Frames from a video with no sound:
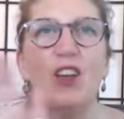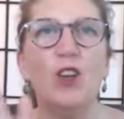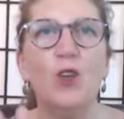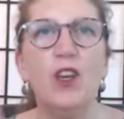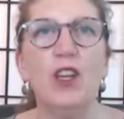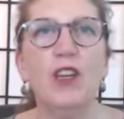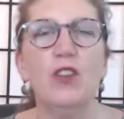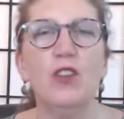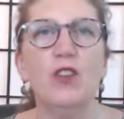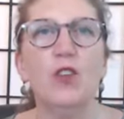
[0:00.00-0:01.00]

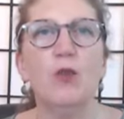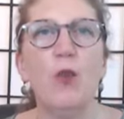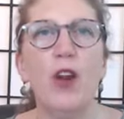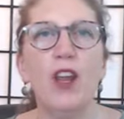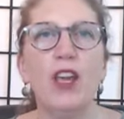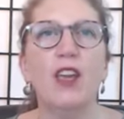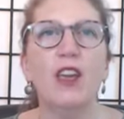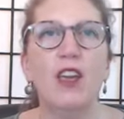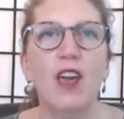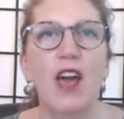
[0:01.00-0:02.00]
Greetings, good morning,
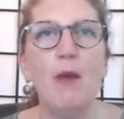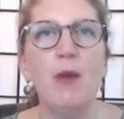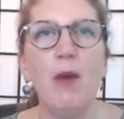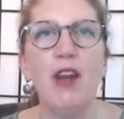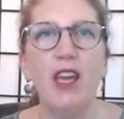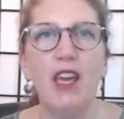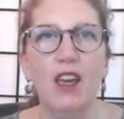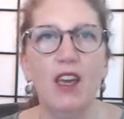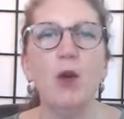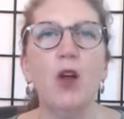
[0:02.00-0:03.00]
happy Monday.
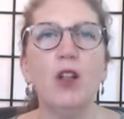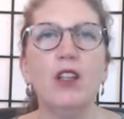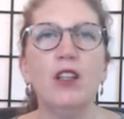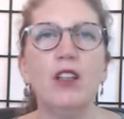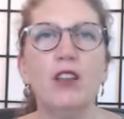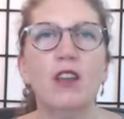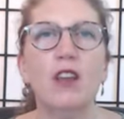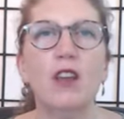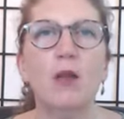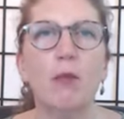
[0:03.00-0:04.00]
I'm calling
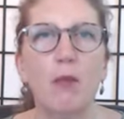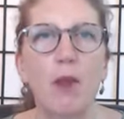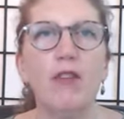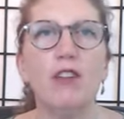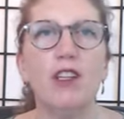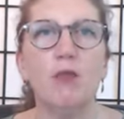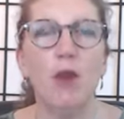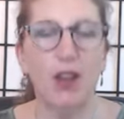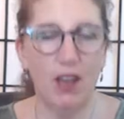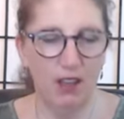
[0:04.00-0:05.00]
this Marvelous
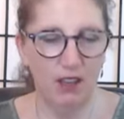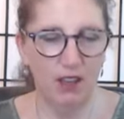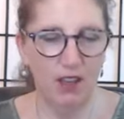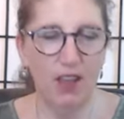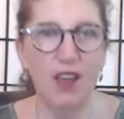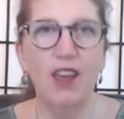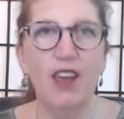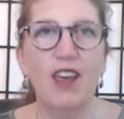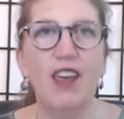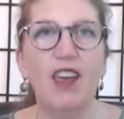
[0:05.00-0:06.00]
Mondays.
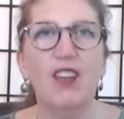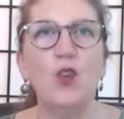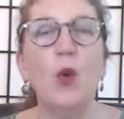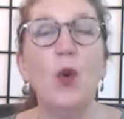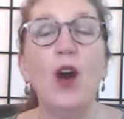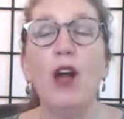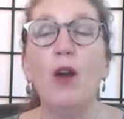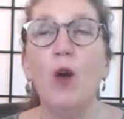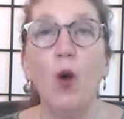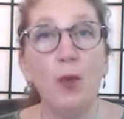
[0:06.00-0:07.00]
So I
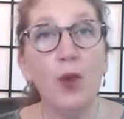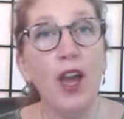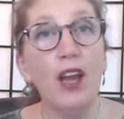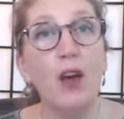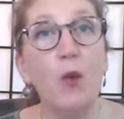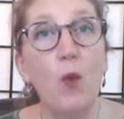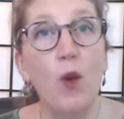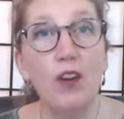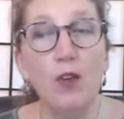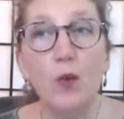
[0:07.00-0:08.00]
hope you had a
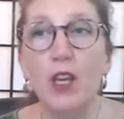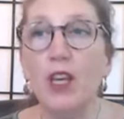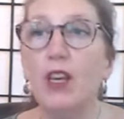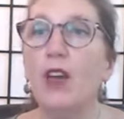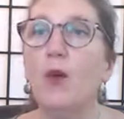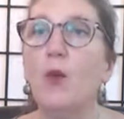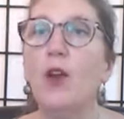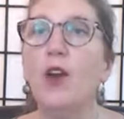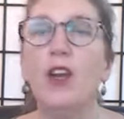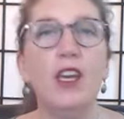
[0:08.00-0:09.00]
wonderful week.
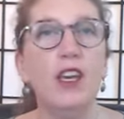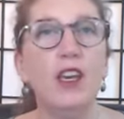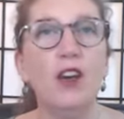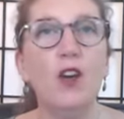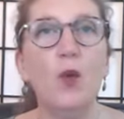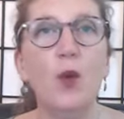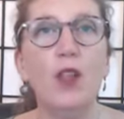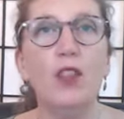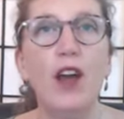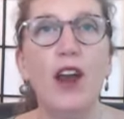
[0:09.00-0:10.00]
We're here
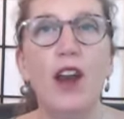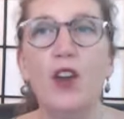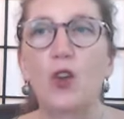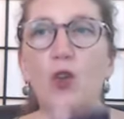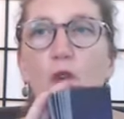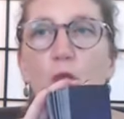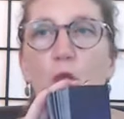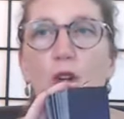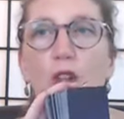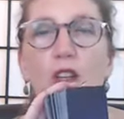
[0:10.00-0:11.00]
with our
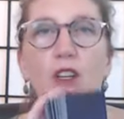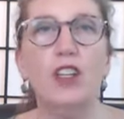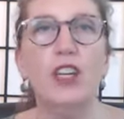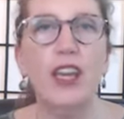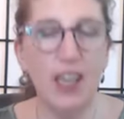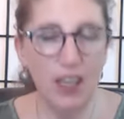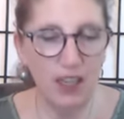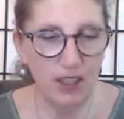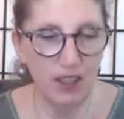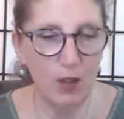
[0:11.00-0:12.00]
usual check-in
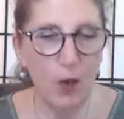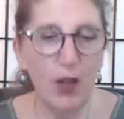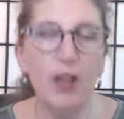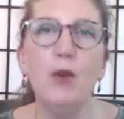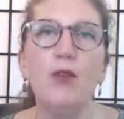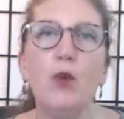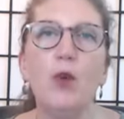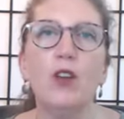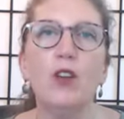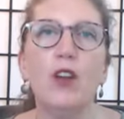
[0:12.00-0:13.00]
to see what can we
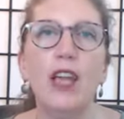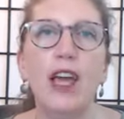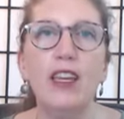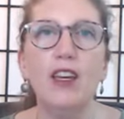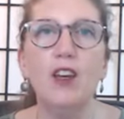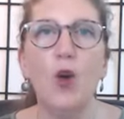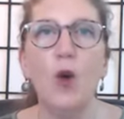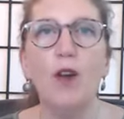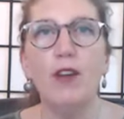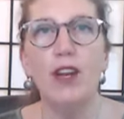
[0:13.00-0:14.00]
focus on letting go
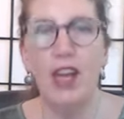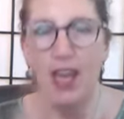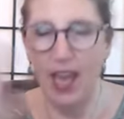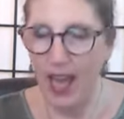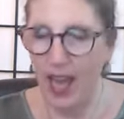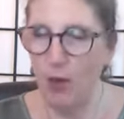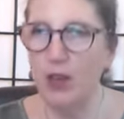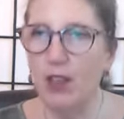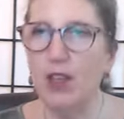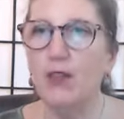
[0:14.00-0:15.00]
of and how are
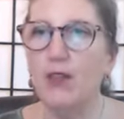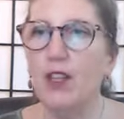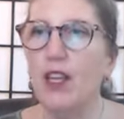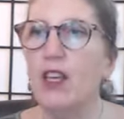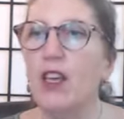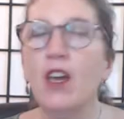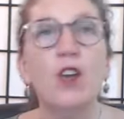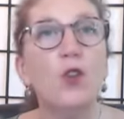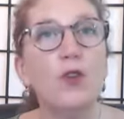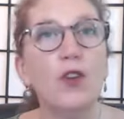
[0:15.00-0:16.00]
things feeling.
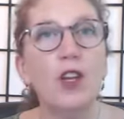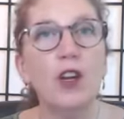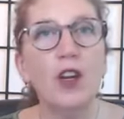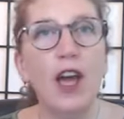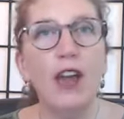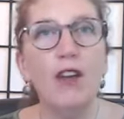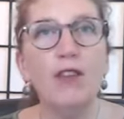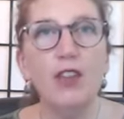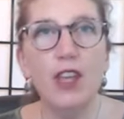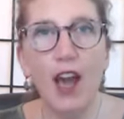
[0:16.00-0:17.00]
So if you're here live,
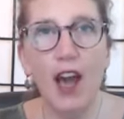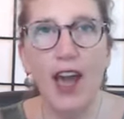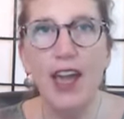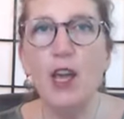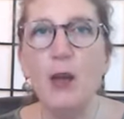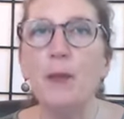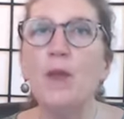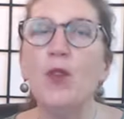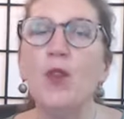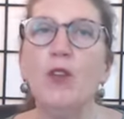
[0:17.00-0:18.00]
say hi,
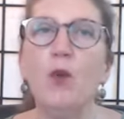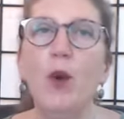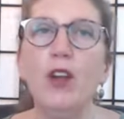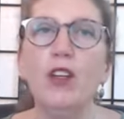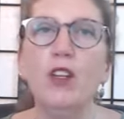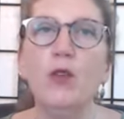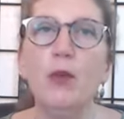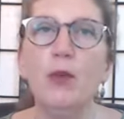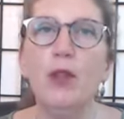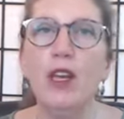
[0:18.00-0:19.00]
or if you're watching the
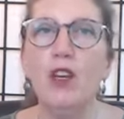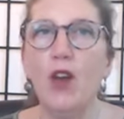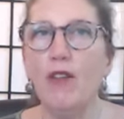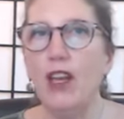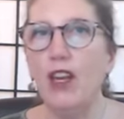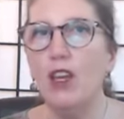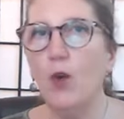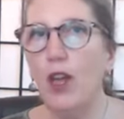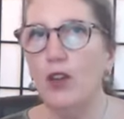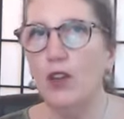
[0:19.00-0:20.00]
replay and you have any
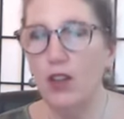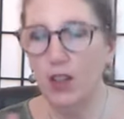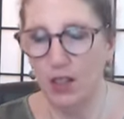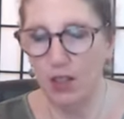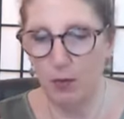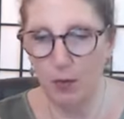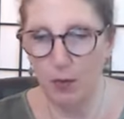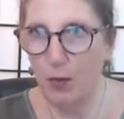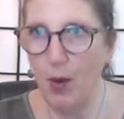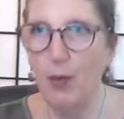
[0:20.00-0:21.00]
questions, just
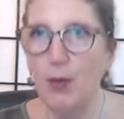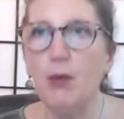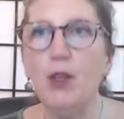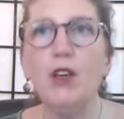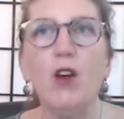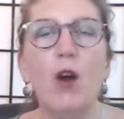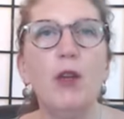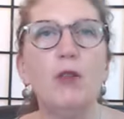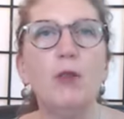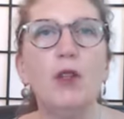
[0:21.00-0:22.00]
pop them in the
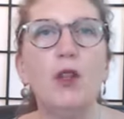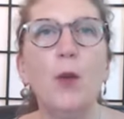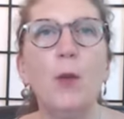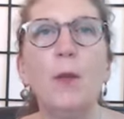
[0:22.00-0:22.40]
comments below.